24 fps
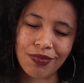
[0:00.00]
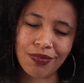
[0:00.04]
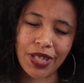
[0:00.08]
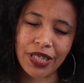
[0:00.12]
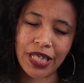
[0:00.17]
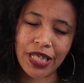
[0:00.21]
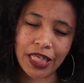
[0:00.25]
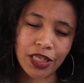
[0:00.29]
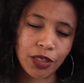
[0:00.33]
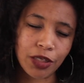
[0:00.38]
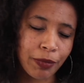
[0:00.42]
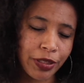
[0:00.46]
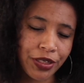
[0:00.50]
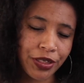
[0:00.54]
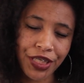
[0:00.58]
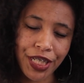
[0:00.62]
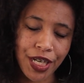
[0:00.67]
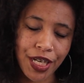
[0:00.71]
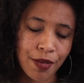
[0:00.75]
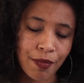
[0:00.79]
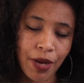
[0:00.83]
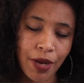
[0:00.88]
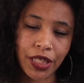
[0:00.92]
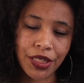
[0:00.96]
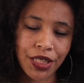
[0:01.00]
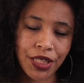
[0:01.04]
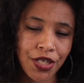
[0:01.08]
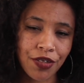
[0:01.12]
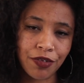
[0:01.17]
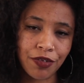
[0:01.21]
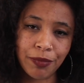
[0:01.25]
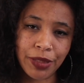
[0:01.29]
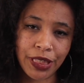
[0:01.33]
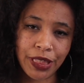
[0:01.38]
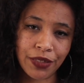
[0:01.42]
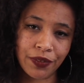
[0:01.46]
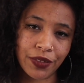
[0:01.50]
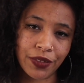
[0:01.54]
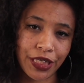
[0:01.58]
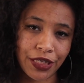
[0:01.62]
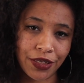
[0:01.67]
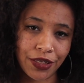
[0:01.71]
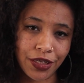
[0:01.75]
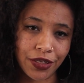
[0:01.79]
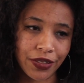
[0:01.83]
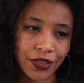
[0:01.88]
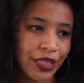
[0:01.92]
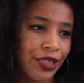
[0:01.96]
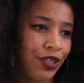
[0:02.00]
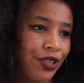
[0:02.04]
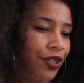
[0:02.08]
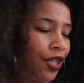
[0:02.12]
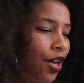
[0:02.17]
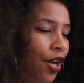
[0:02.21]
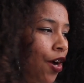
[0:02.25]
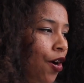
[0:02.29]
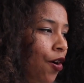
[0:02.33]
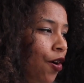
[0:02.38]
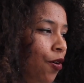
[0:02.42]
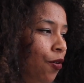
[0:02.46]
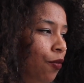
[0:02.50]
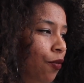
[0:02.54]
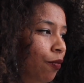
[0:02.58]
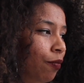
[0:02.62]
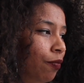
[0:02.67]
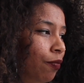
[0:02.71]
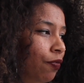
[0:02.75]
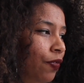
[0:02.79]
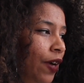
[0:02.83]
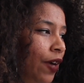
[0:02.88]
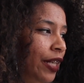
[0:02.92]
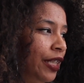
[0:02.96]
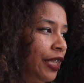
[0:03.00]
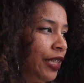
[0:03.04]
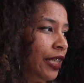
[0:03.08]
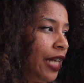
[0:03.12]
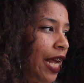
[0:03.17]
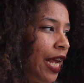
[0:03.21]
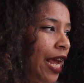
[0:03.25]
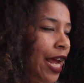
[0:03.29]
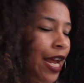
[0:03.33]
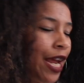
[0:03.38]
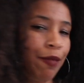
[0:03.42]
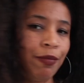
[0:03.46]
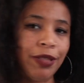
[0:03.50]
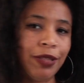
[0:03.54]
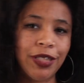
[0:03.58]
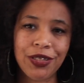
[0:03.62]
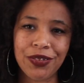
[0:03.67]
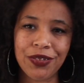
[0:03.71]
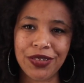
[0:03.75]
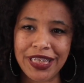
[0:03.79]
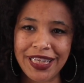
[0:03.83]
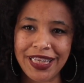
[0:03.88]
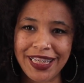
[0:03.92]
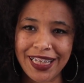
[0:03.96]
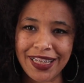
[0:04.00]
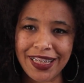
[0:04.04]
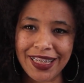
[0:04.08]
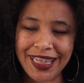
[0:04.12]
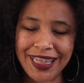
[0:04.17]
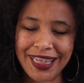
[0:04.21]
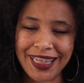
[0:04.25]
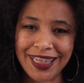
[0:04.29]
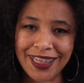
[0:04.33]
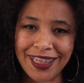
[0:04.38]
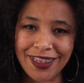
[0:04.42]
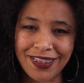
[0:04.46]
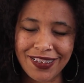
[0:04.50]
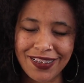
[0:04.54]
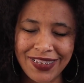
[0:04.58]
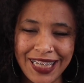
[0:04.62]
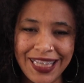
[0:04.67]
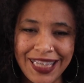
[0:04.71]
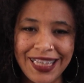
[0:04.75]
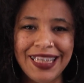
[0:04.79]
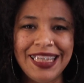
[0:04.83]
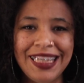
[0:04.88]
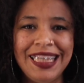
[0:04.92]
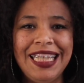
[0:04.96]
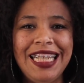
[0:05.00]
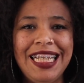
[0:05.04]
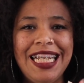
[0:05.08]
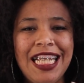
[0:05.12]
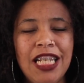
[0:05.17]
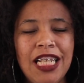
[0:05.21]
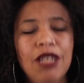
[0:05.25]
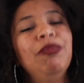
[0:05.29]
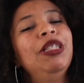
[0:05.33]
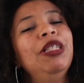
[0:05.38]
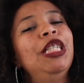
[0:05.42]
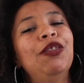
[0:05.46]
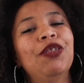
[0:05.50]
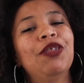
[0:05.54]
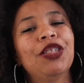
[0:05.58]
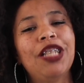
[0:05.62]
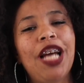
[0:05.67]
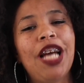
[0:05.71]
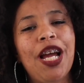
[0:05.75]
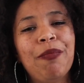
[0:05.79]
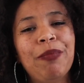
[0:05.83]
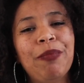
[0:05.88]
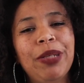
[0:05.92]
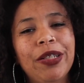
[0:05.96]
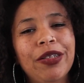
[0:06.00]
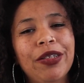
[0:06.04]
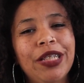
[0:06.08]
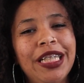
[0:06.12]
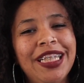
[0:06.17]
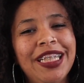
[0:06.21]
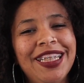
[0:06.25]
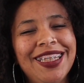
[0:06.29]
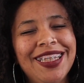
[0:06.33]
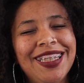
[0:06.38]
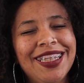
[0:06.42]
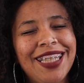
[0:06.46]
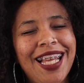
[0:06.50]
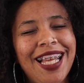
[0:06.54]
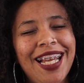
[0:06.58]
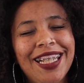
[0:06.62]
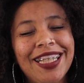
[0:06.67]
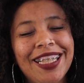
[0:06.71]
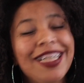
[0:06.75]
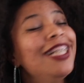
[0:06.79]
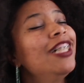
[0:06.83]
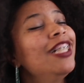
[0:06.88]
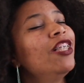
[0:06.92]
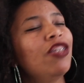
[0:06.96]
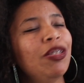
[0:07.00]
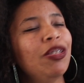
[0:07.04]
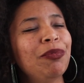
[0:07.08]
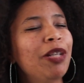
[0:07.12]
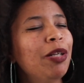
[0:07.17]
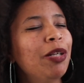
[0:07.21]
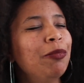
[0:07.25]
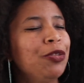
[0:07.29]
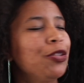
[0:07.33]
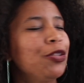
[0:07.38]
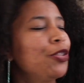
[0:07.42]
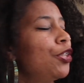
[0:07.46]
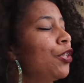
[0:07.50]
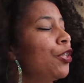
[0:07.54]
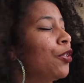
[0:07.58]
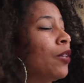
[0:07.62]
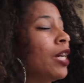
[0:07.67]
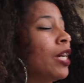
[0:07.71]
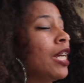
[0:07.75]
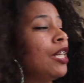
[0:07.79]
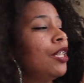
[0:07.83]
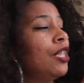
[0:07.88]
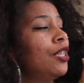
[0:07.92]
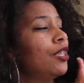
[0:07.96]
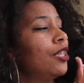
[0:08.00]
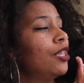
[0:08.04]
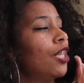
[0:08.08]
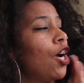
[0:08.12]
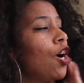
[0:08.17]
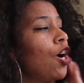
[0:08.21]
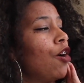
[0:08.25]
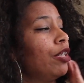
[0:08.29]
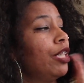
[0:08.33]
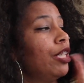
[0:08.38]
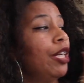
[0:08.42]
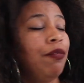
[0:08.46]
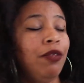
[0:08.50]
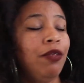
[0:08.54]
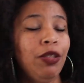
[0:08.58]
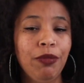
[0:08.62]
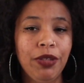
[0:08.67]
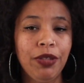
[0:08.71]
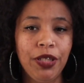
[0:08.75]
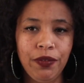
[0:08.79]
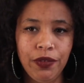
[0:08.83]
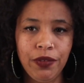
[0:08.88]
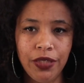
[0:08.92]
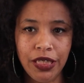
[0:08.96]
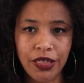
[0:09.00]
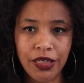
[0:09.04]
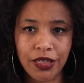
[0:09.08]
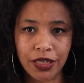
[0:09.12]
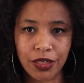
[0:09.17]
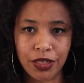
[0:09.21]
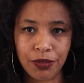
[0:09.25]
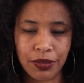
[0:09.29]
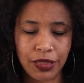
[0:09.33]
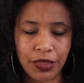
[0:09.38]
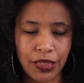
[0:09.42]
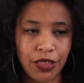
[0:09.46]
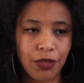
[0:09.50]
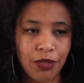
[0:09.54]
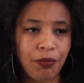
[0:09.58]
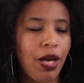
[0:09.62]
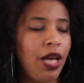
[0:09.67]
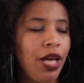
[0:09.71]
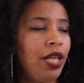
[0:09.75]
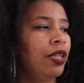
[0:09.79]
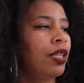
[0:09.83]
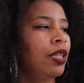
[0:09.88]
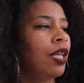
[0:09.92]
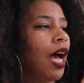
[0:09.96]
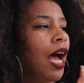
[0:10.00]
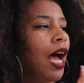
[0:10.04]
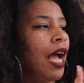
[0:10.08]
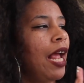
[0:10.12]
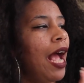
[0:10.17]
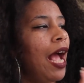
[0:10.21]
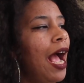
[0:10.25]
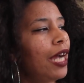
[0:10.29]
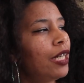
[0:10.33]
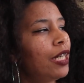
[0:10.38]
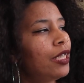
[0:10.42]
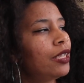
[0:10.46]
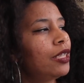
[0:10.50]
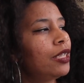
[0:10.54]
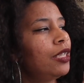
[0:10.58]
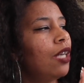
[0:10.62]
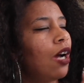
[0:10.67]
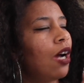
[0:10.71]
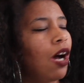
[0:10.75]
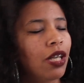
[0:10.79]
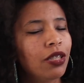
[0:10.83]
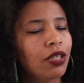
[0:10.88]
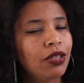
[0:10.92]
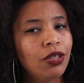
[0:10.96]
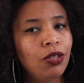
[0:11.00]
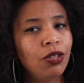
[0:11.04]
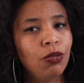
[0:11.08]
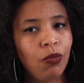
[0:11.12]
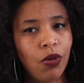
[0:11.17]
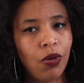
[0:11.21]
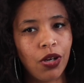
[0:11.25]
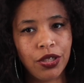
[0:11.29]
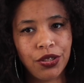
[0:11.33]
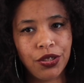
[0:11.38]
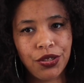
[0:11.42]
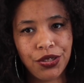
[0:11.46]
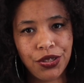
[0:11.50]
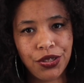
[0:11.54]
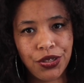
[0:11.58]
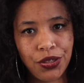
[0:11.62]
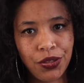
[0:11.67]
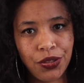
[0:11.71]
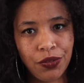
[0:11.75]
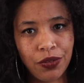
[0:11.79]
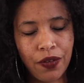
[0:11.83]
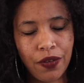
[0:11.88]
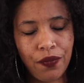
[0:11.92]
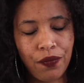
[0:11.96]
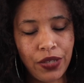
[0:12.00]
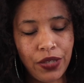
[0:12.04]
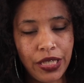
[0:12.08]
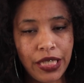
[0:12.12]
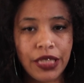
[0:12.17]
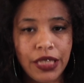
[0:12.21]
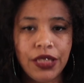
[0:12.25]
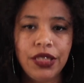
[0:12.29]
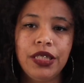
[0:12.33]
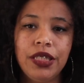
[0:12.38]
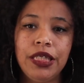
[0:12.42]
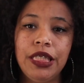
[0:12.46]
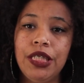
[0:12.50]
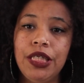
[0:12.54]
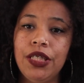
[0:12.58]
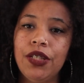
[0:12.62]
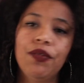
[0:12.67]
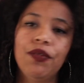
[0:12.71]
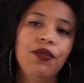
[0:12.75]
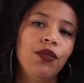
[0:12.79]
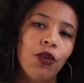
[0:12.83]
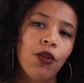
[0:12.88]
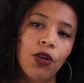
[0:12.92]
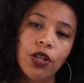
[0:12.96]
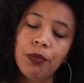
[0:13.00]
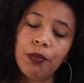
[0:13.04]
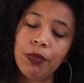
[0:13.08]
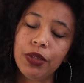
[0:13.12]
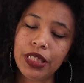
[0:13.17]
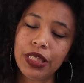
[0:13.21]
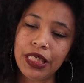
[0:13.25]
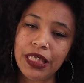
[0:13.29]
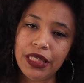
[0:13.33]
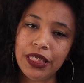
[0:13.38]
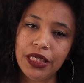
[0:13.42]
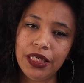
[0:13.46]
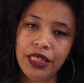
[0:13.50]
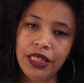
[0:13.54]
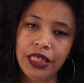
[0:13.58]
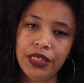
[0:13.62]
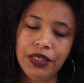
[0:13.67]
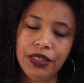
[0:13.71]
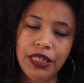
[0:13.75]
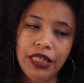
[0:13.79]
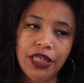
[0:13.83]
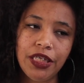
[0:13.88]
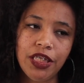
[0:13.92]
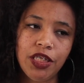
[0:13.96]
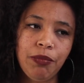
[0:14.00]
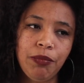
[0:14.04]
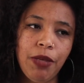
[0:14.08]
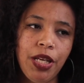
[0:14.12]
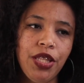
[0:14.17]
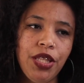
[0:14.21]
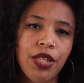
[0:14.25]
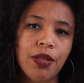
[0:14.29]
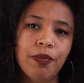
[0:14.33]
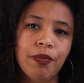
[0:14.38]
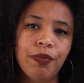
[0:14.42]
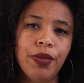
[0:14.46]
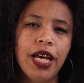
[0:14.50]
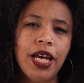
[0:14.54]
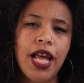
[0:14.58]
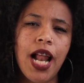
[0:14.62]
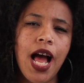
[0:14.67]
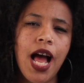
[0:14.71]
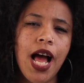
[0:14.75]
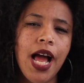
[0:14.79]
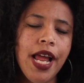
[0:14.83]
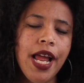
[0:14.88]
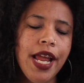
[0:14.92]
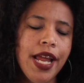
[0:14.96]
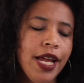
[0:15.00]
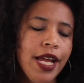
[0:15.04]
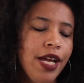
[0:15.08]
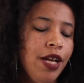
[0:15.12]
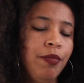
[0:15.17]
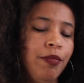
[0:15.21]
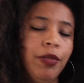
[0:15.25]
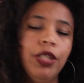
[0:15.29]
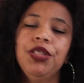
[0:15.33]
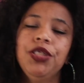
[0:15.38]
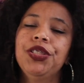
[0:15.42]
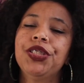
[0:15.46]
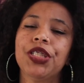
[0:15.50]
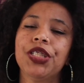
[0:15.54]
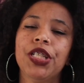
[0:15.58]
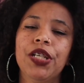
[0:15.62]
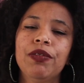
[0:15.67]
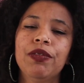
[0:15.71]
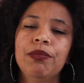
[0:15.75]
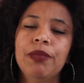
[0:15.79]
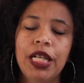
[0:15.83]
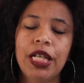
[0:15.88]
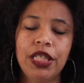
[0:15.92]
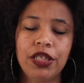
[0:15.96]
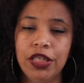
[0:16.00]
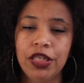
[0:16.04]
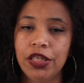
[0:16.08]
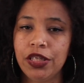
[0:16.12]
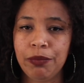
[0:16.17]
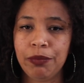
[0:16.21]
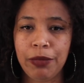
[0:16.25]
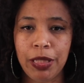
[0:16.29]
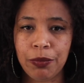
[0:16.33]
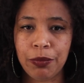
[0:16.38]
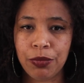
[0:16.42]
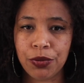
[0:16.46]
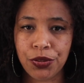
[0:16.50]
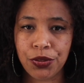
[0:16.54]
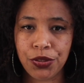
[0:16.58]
that's my jam. I love medieval history, so finding a mystery series written in a medieval time period is like a dream come true. So definitely want to finish this one this month. I actually also want to finish the 4th book in this series this month, but I am unsure if I'm actually going to be able